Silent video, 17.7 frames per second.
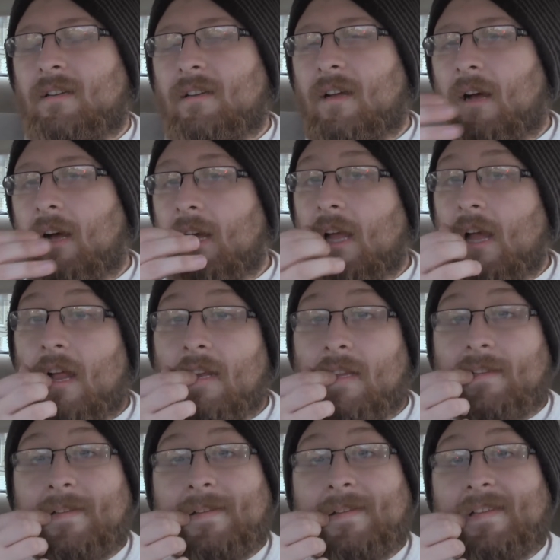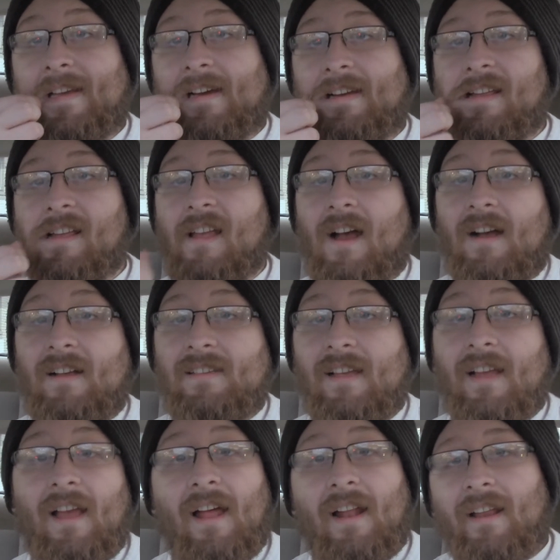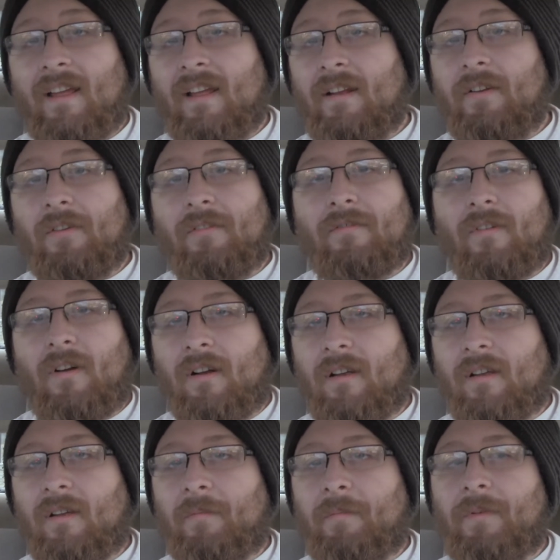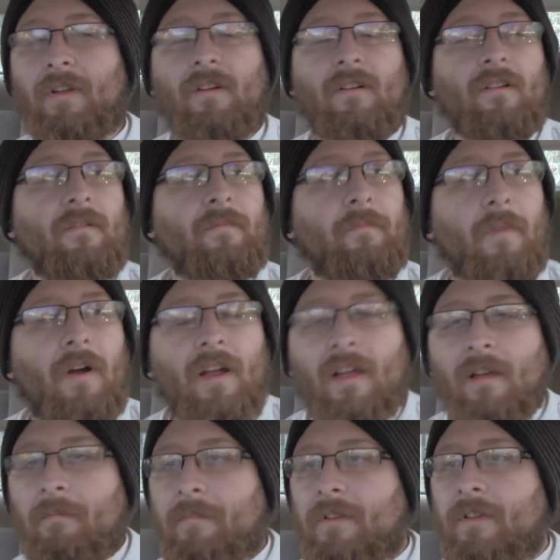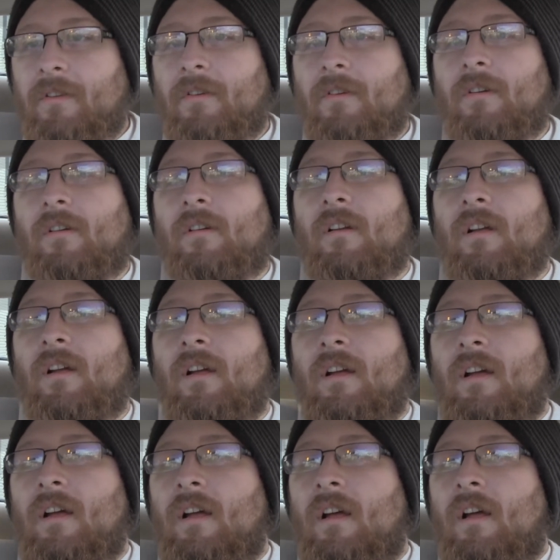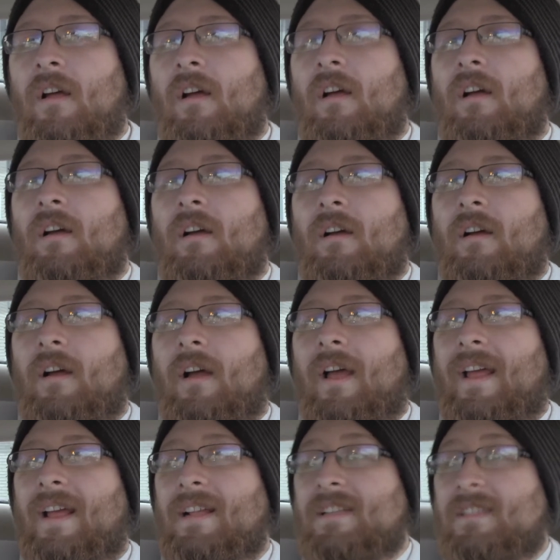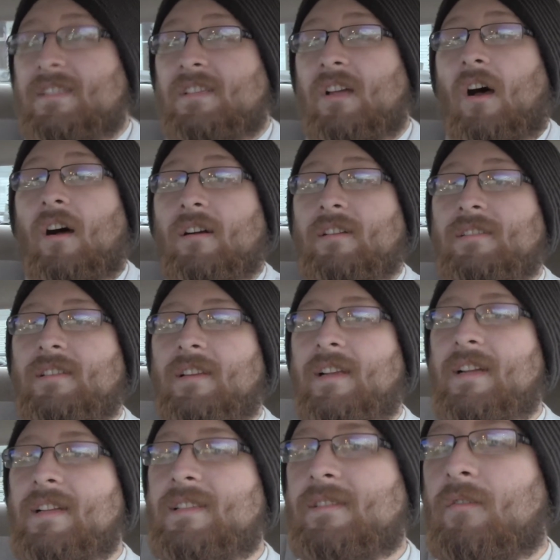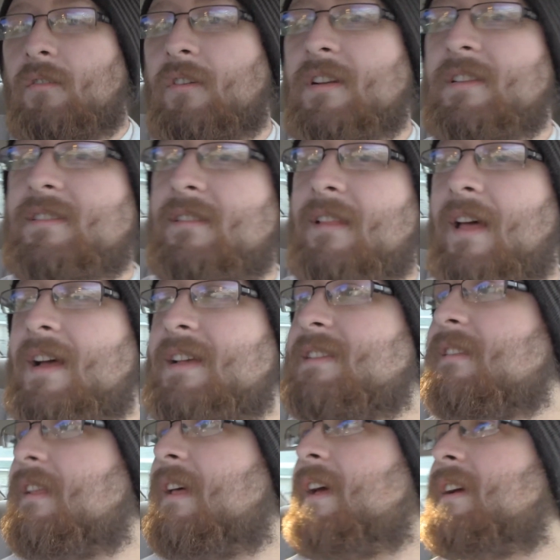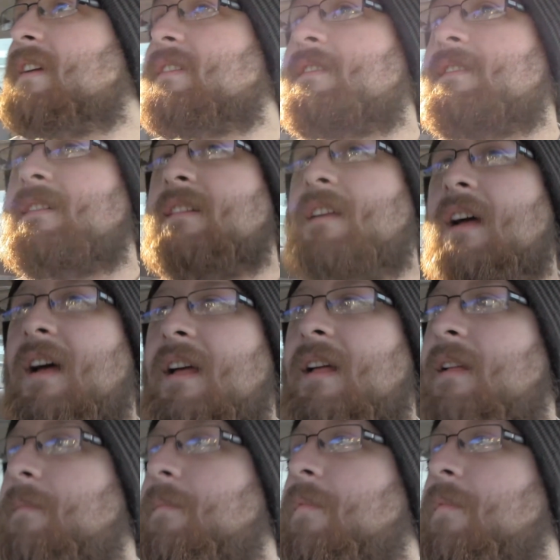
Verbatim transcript: I gotta tell you guys, I gotta get a new fucking computer. My computer sucks. It's on its last legs. I'm